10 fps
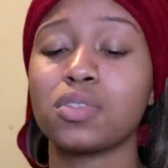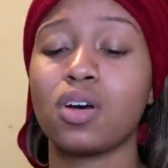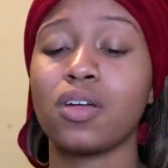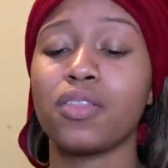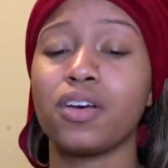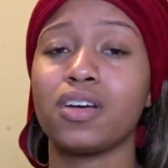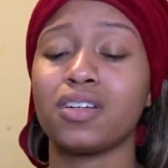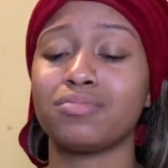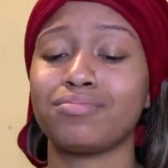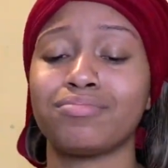on
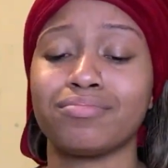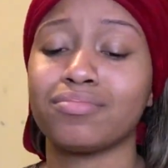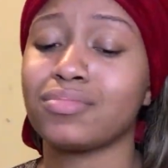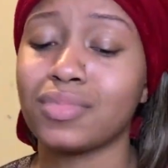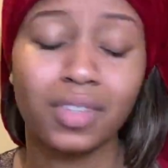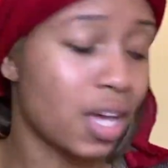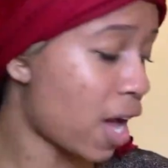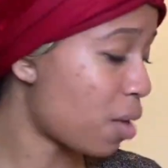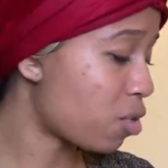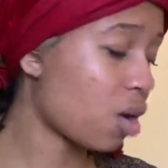the
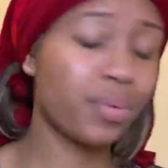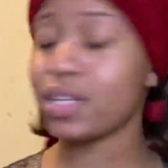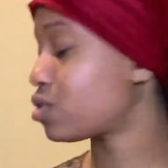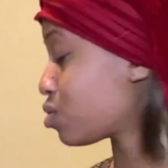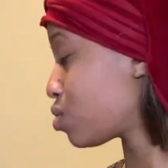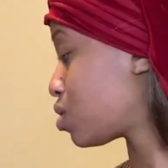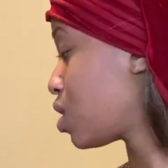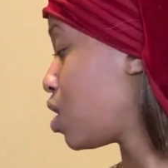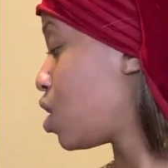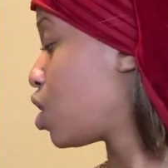eyebrow pencils,
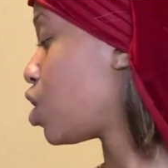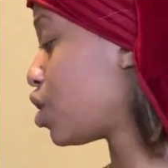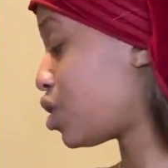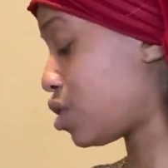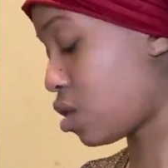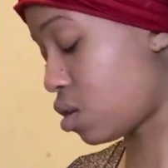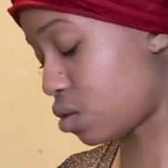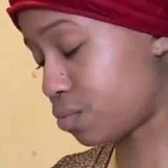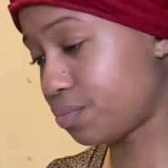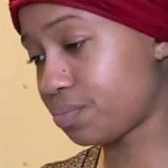so
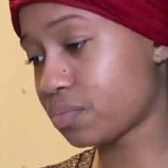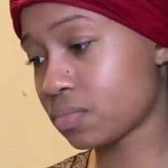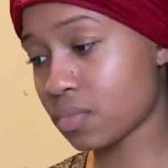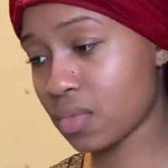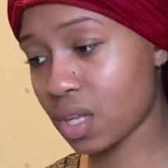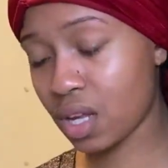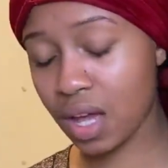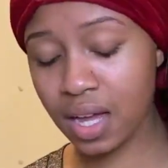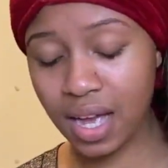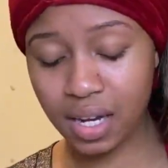
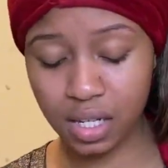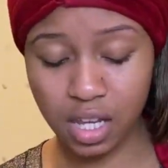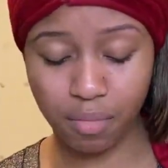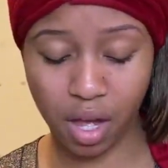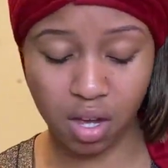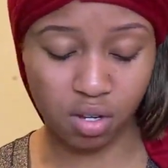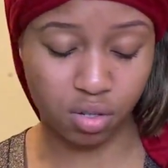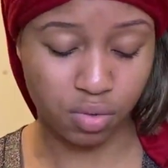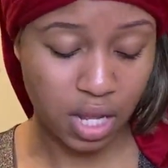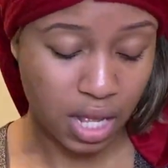I kind of get my
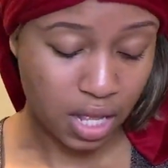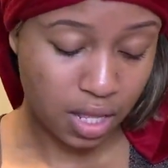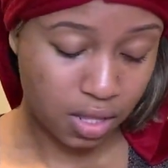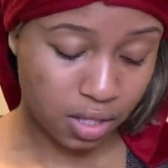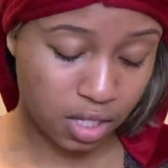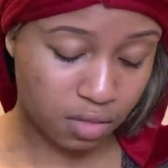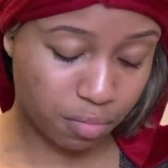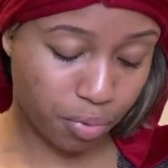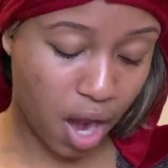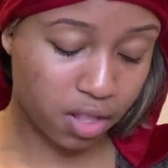own. This
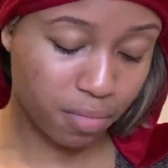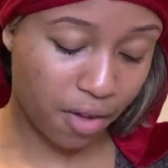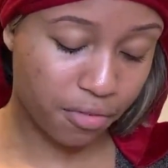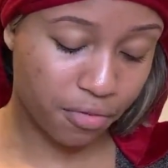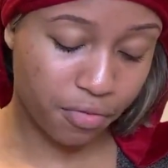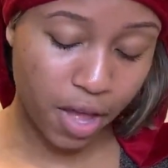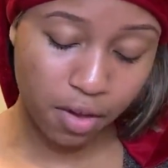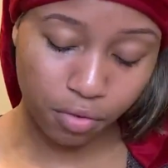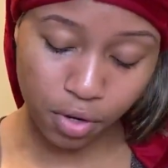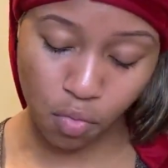is probably my
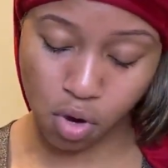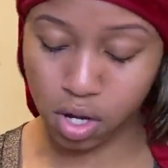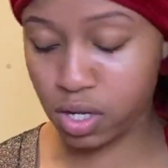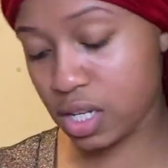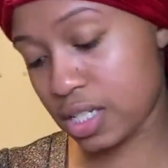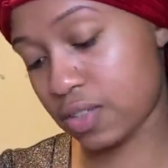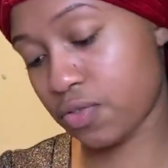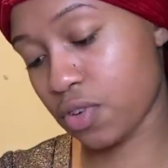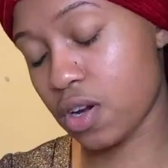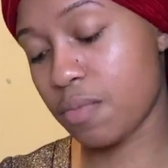favorite one. It's
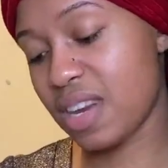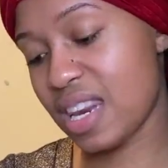from